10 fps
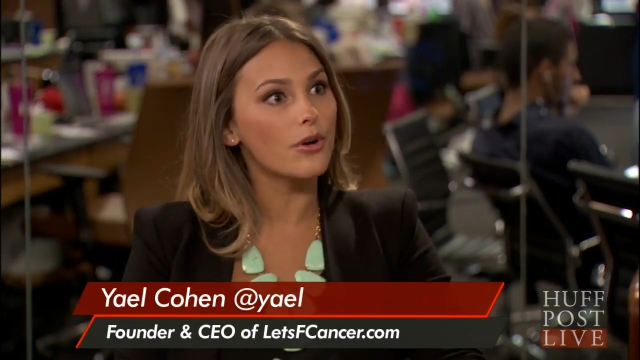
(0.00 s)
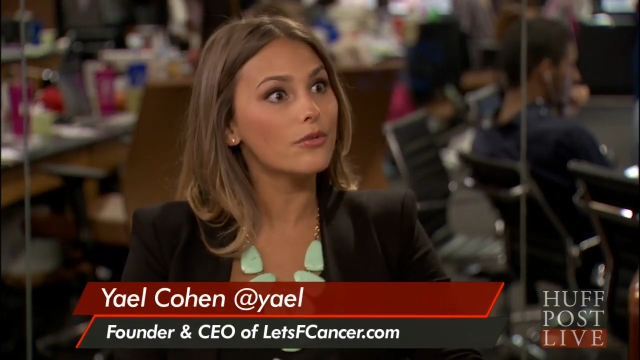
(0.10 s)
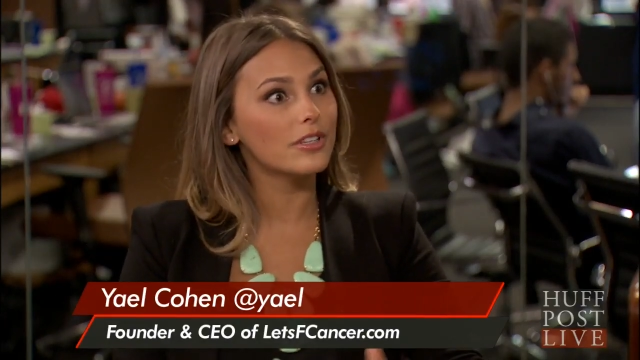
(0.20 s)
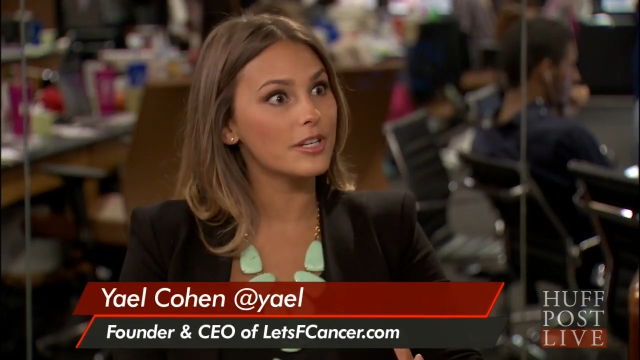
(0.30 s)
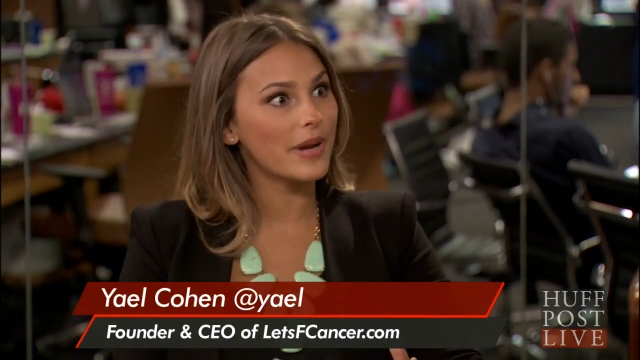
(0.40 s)

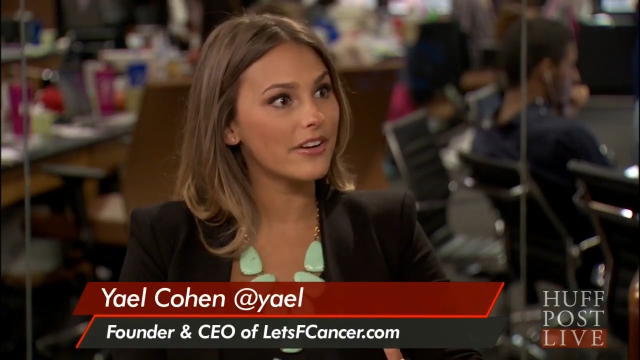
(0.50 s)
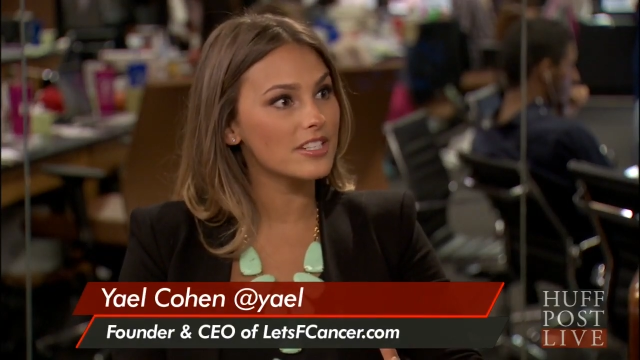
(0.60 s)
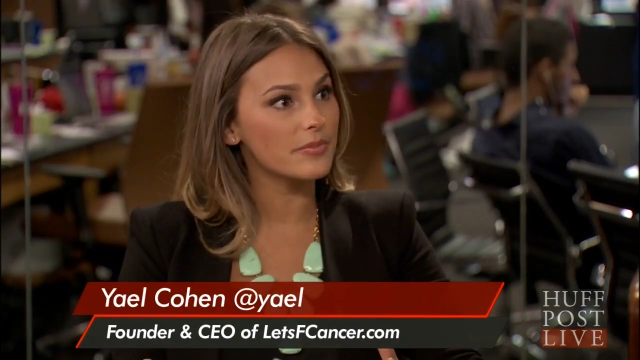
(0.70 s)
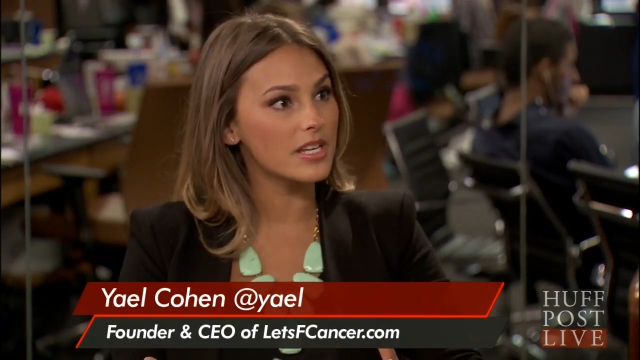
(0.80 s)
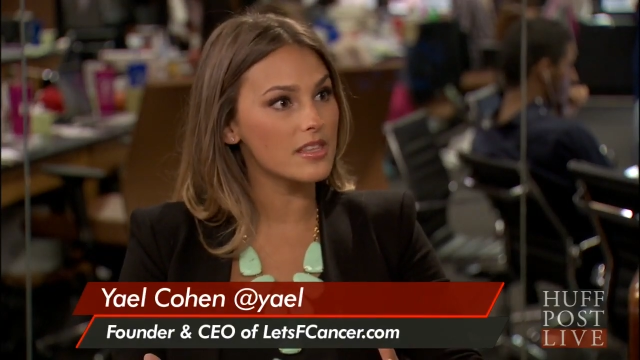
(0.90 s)
overly apparent
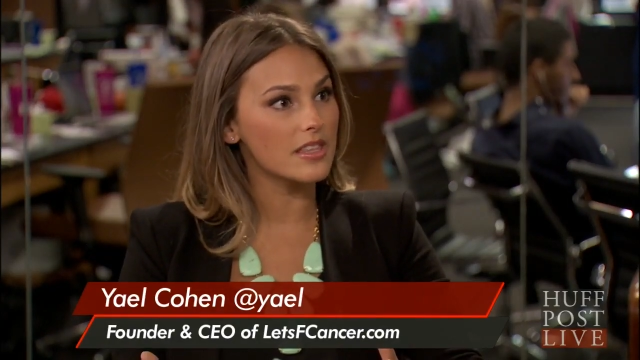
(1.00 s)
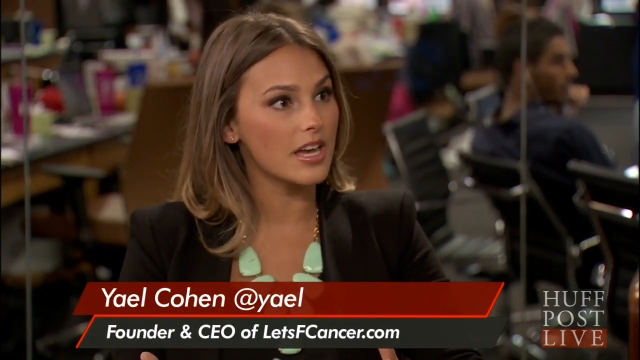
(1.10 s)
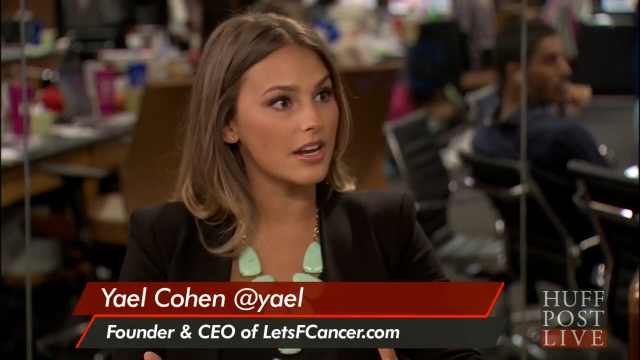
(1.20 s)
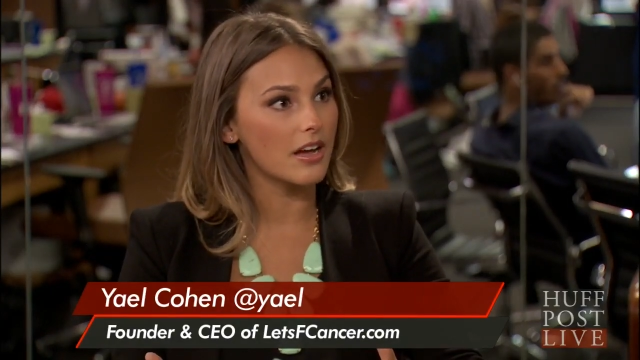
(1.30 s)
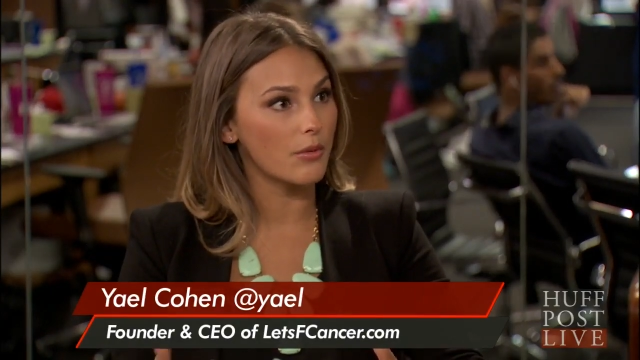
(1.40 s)
to me
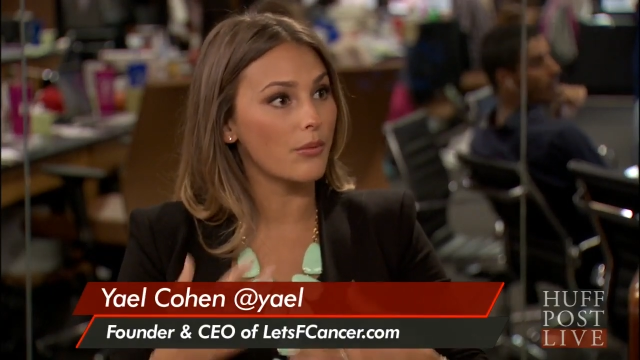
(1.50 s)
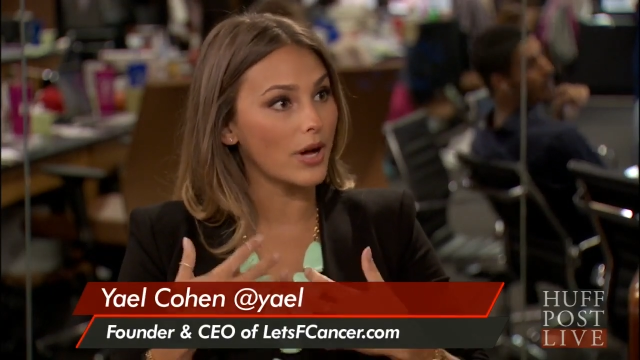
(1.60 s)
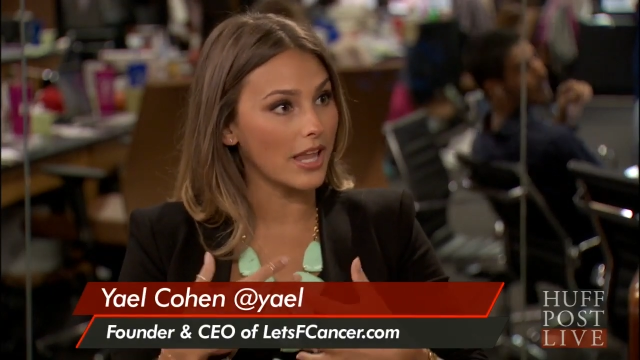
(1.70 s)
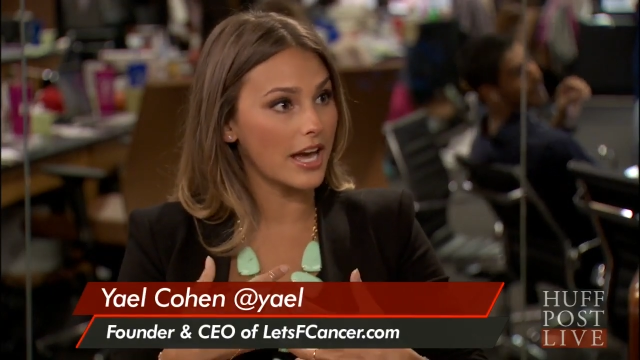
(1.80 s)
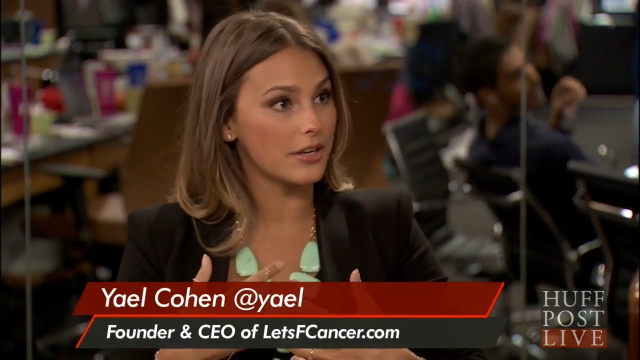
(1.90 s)
that
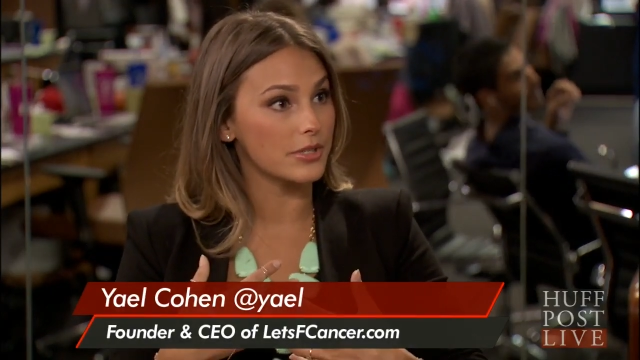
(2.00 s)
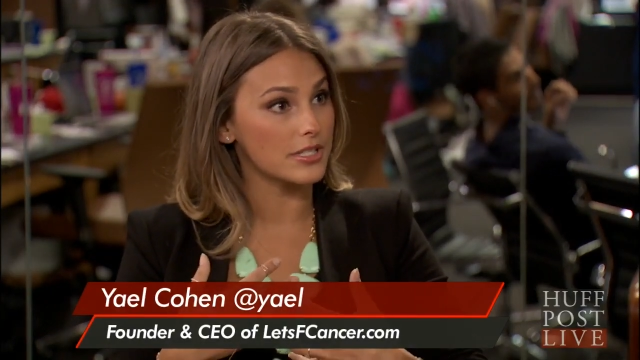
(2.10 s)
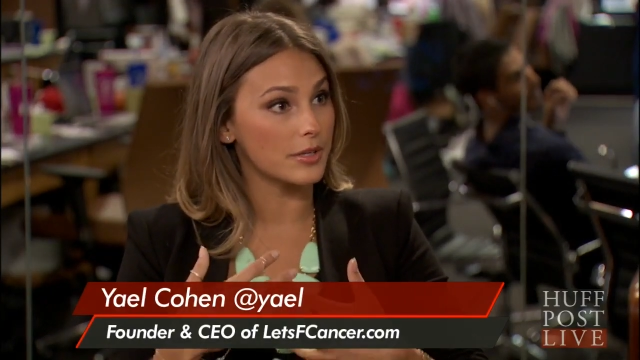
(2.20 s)
while I was